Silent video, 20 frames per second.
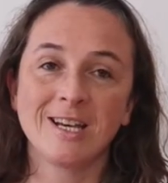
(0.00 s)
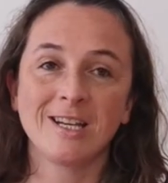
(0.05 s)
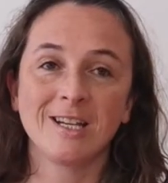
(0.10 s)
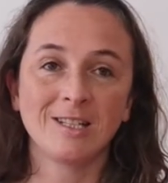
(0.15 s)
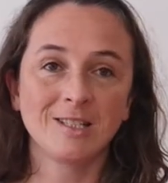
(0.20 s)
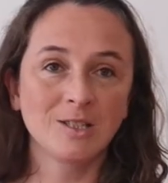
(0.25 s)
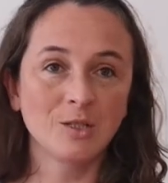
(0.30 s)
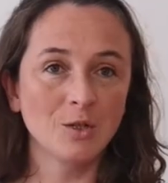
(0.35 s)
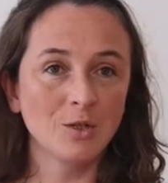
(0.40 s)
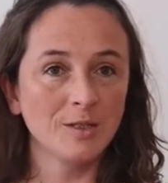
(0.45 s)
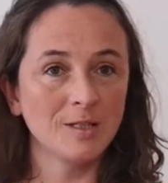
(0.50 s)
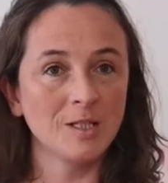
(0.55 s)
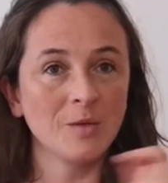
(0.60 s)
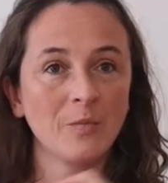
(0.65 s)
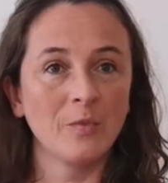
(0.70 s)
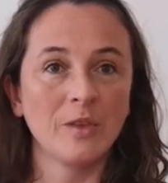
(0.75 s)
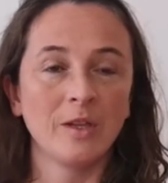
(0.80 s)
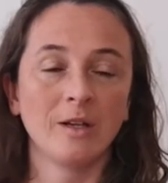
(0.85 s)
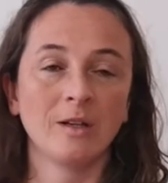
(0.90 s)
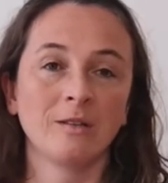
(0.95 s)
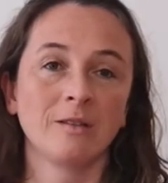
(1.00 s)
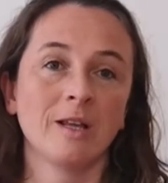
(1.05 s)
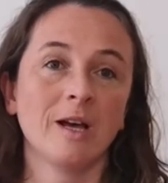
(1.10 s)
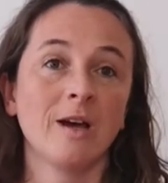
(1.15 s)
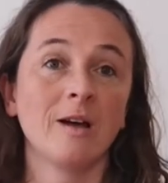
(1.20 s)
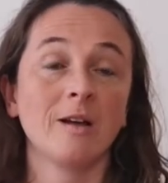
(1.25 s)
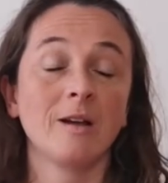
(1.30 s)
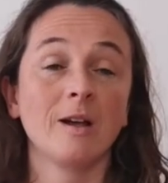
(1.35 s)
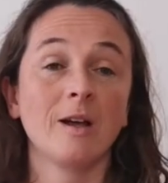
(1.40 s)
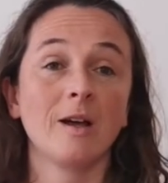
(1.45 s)
It's not something
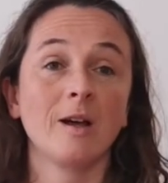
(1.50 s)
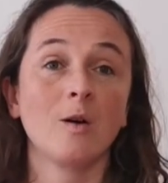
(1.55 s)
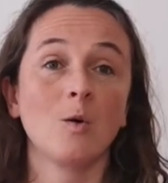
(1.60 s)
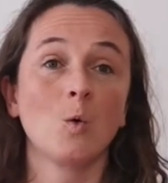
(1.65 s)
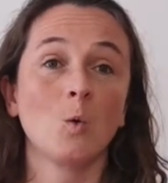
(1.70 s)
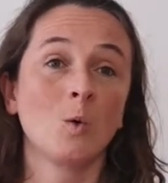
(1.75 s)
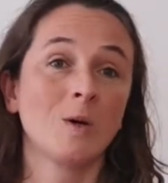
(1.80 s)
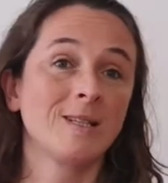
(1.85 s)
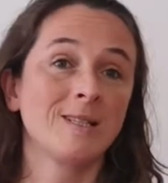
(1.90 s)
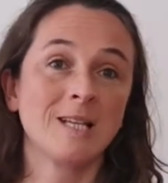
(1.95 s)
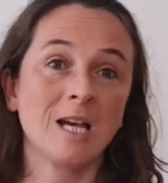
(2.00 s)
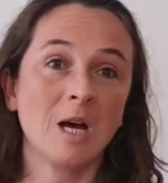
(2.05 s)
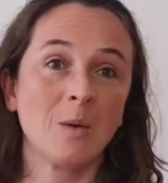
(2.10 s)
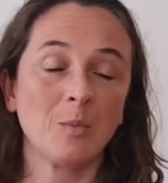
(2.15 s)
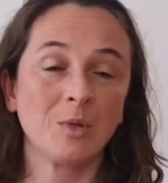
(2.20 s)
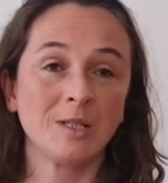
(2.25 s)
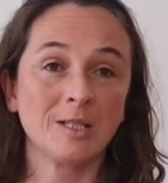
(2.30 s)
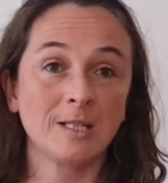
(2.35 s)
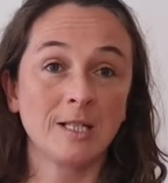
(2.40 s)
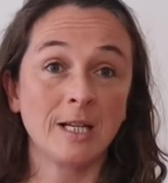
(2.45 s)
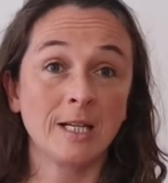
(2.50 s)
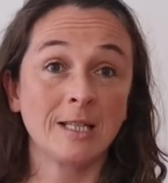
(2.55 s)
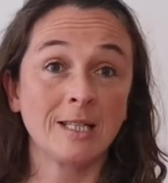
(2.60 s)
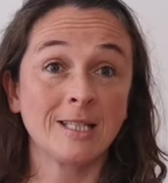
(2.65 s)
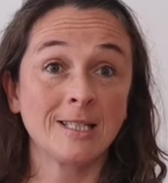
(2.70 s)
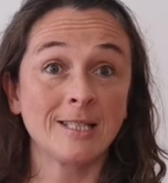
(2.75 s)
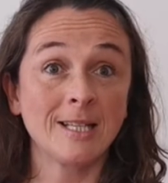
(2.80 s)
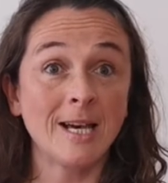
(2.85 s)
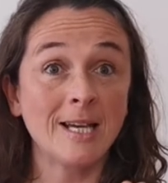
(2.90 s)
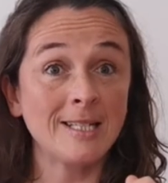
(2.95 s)
that always happens like
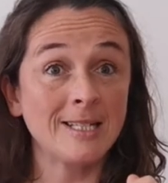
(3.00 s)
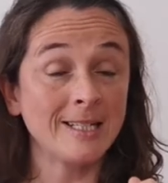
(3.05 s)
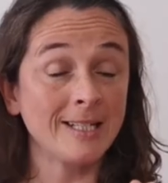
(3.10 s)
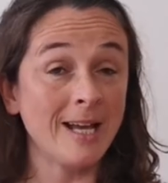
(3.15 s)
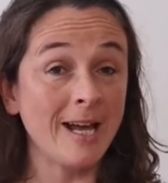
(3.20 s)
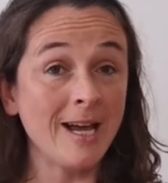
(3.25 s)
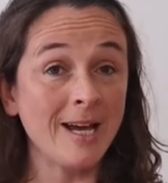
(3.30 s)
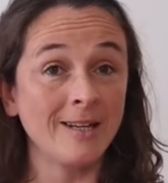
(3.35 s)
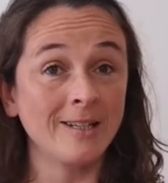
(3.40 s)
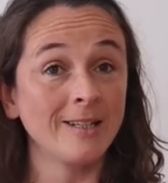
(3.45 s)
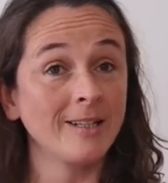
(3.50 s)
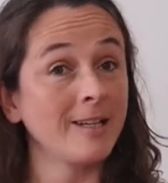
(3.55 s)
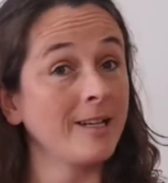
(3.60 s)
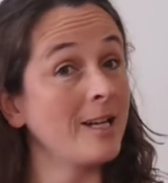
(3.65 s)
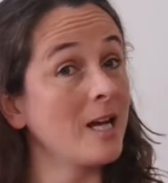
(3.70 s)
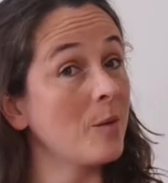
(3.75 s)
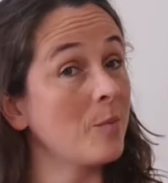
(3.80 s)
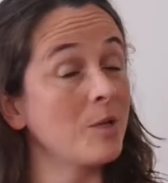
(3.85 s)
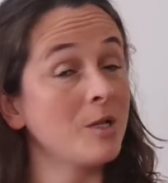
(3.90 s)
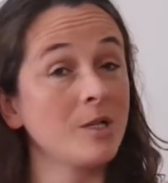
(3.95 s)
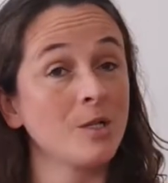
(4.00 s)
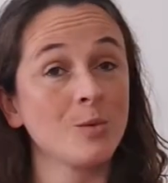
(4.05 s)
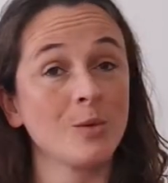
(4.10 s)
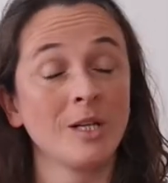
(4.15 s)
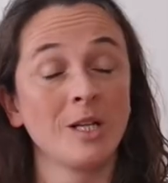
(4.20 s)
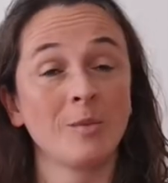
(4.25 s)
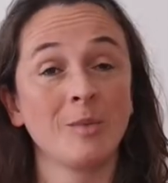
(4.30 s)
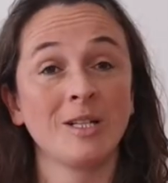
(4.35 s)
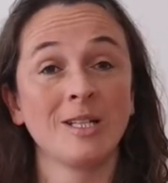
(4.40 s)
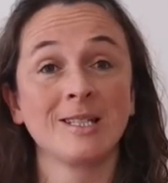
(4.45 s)
this, and it can happen in
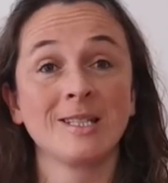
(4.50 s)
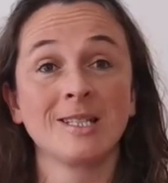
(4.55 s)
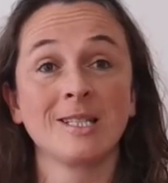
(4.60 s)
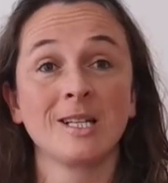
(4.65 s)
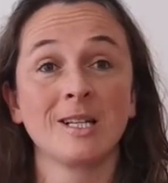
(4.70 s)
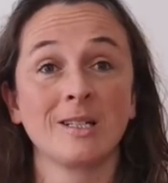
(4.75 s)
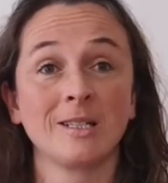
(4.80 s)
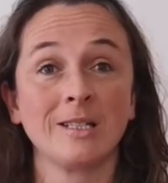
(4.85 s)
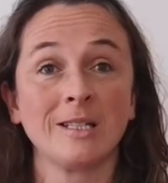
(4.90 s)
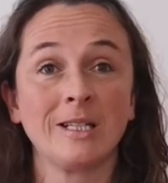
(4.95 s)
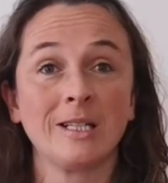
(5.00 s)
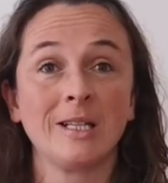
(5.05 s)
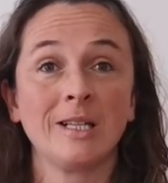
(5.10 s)
20 minutes, done,